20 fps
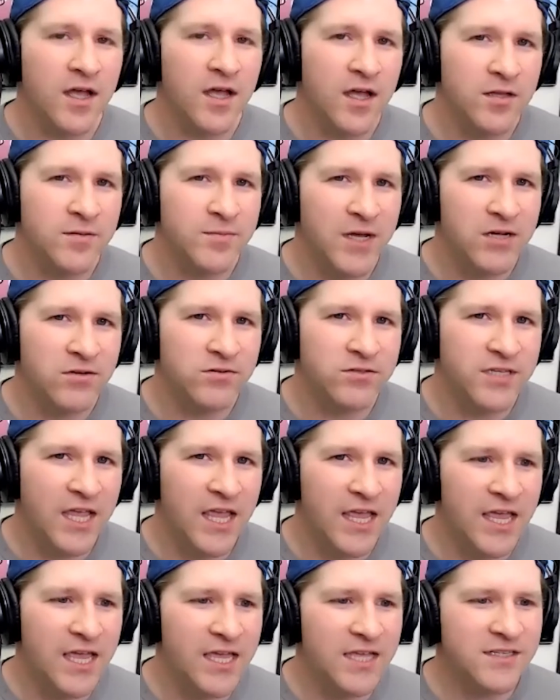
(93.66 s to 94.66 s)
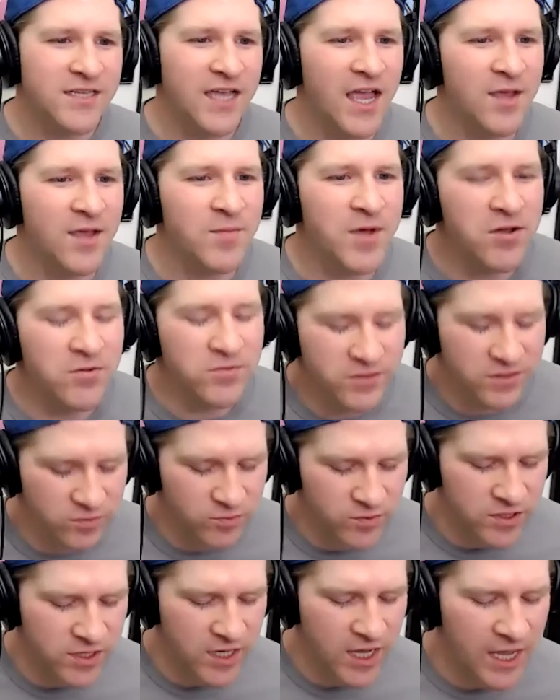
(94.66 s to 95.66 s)
about taking time out
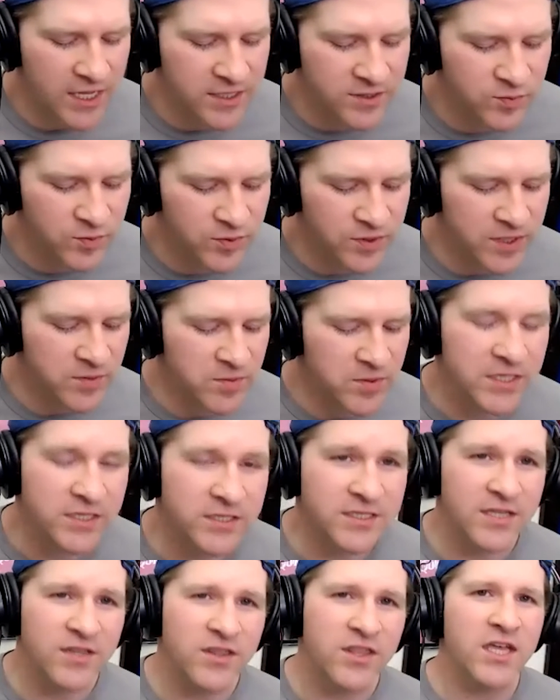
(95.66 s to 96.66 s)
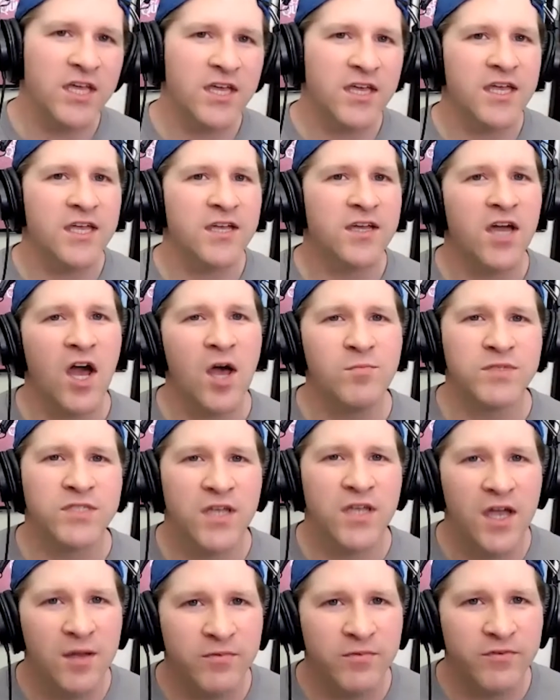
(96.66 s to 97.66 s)
with cosplay, because I think it comes
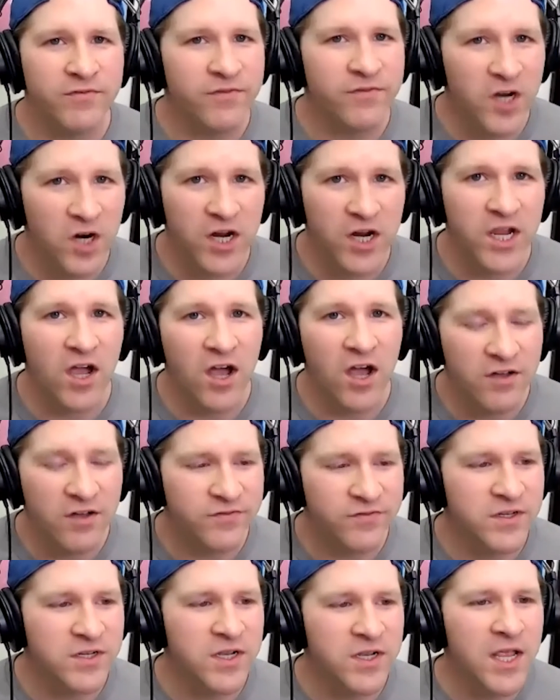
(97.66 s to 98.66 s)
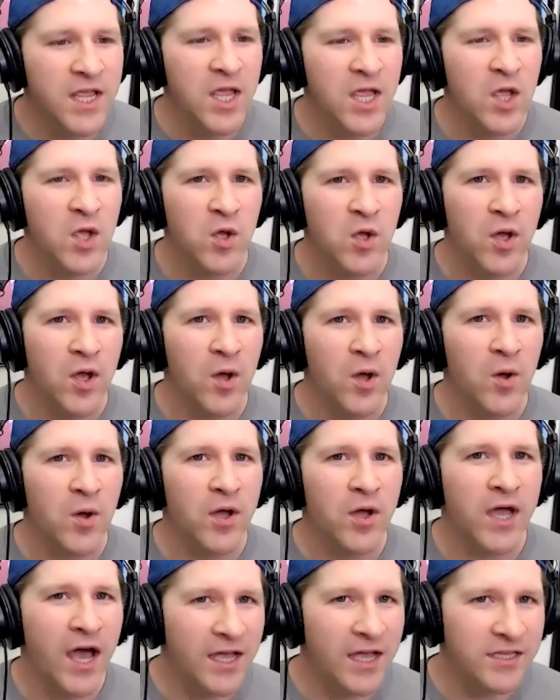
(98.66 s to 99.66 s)
up very often.
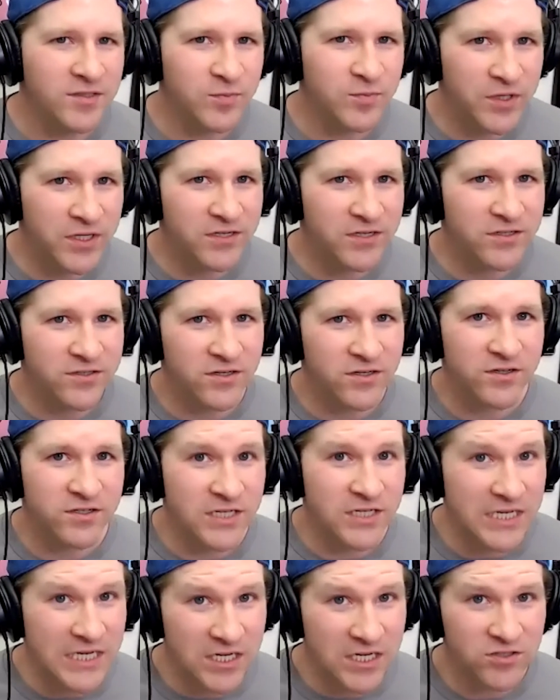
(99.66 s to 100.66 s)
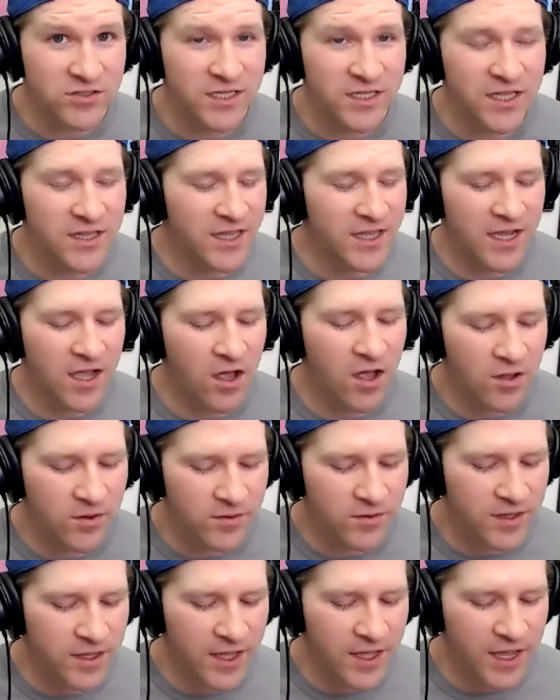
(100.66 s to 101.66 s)
Cosplayers are nearly like
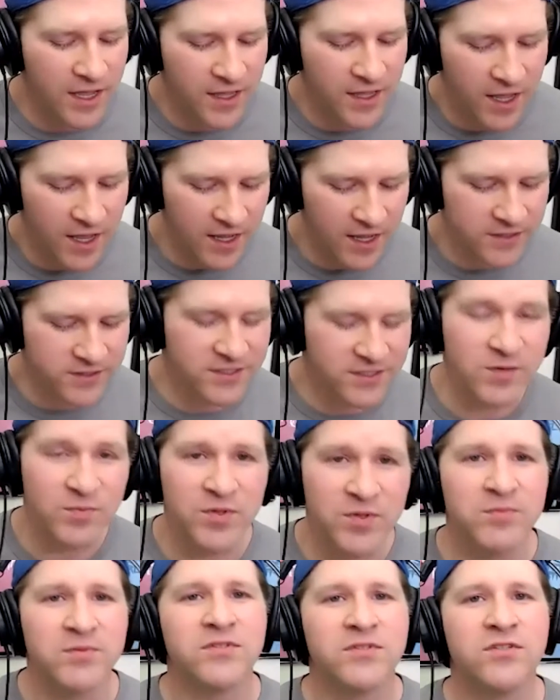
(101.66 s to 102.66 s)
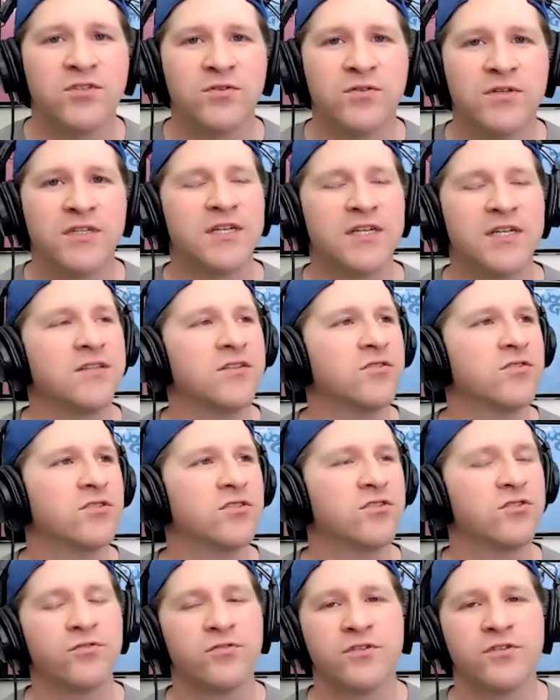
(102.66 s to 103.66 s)
I see people do it in their
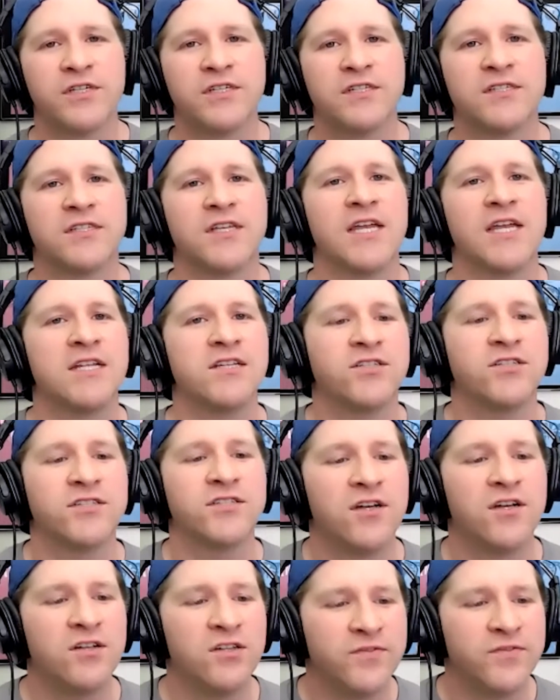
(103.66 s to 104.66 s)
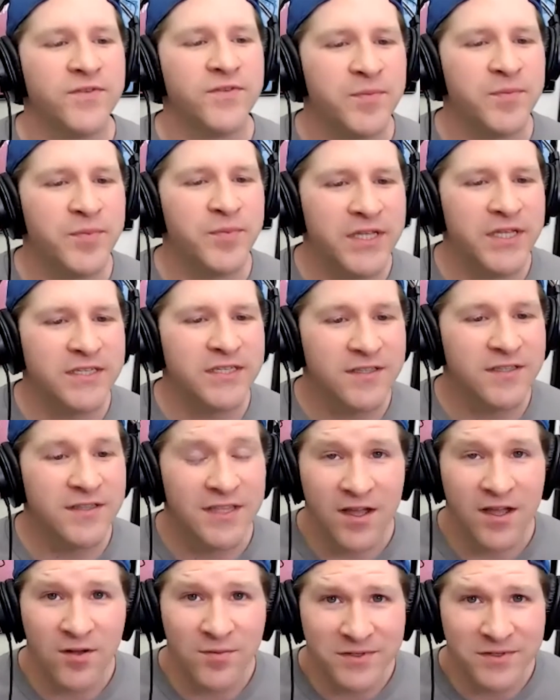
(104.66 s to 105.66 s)
stories and just all over the place, that
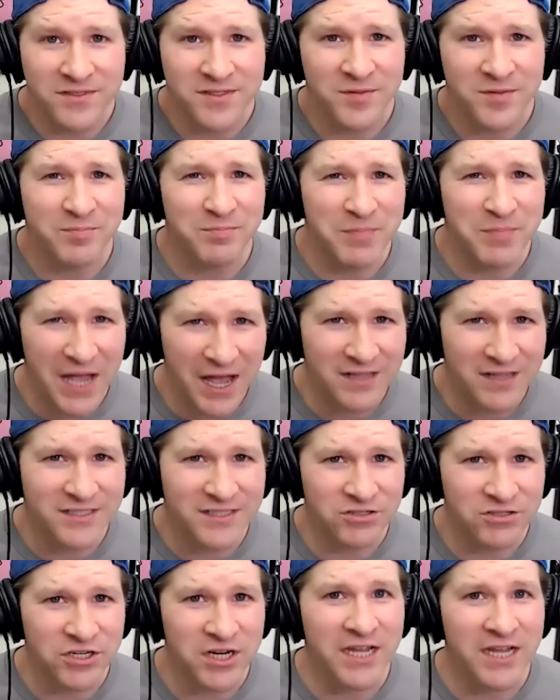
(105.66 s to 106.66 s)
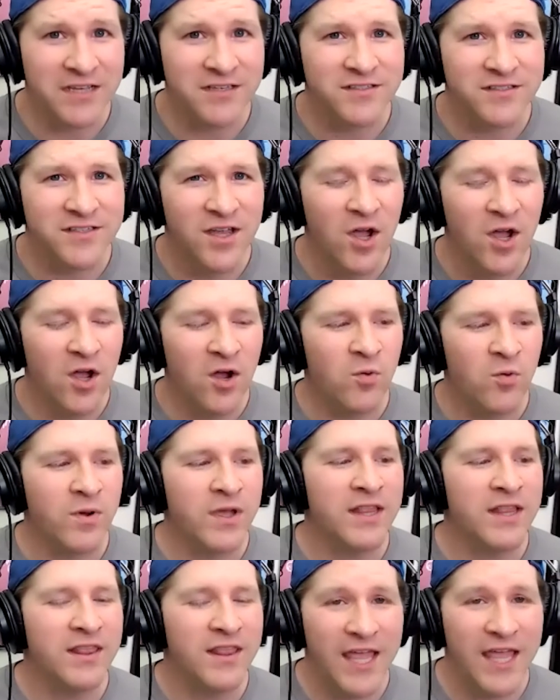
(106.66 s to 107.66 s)
they almost apologize
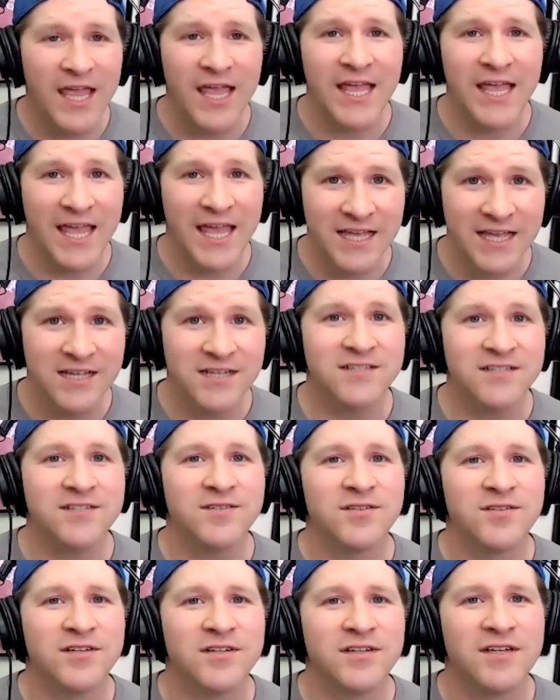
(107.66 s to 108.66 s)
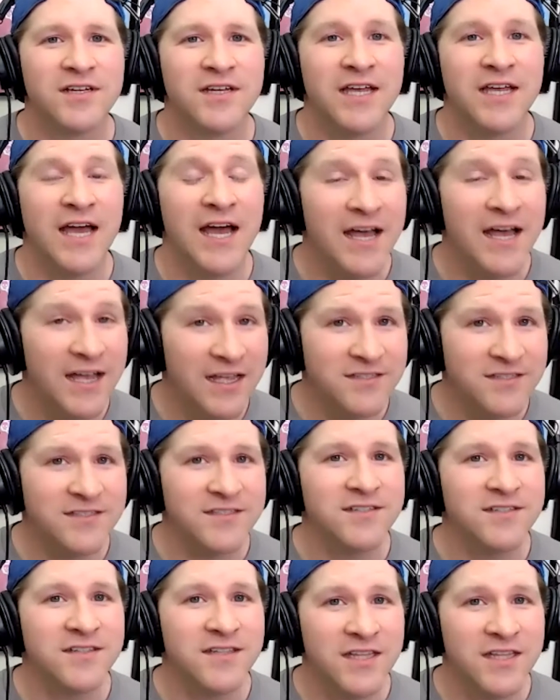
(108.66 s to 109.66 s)
when they can't
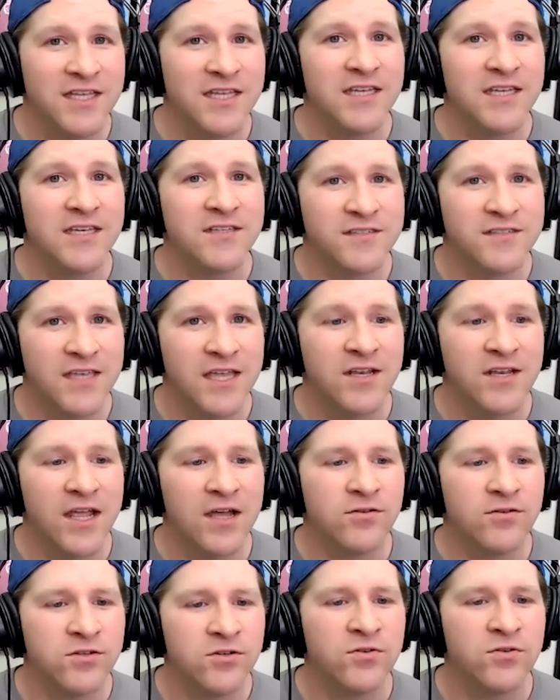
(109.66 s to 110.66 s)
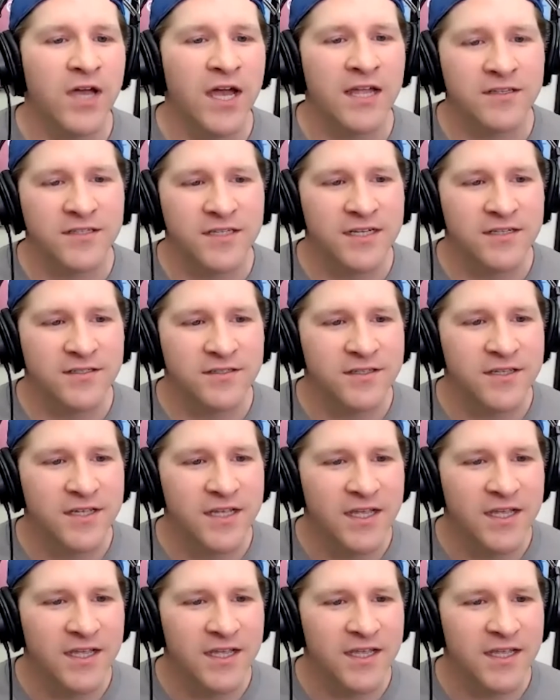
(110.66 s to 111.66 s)
constantly send out new content.
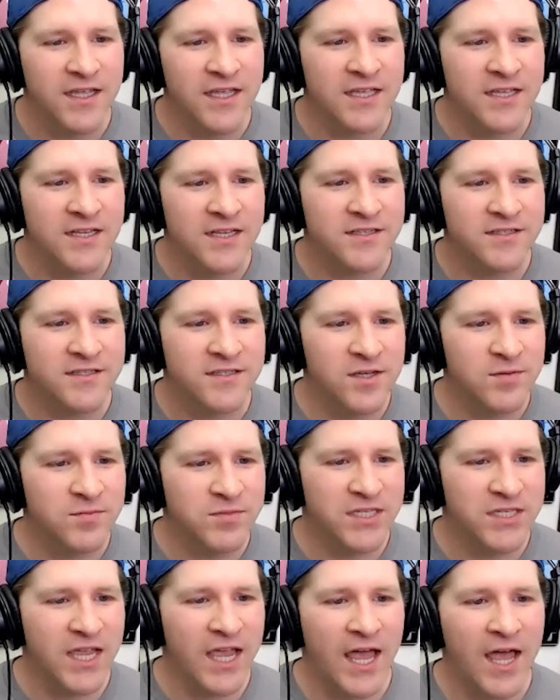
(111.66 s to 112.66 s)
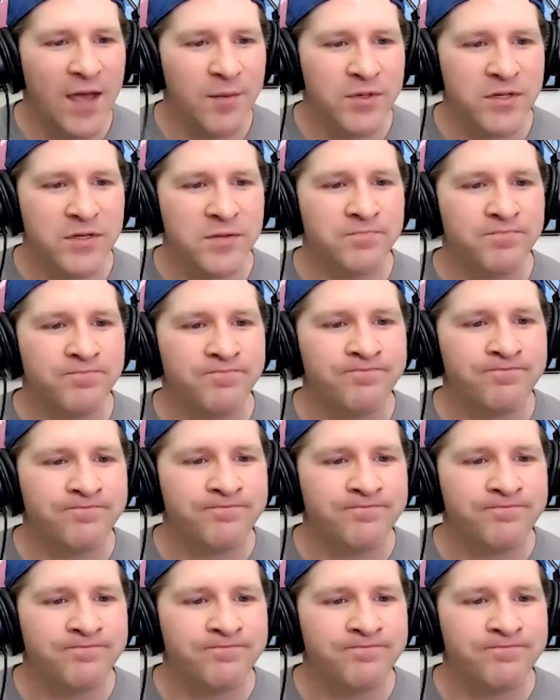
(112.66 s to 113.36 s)
It seems to happen.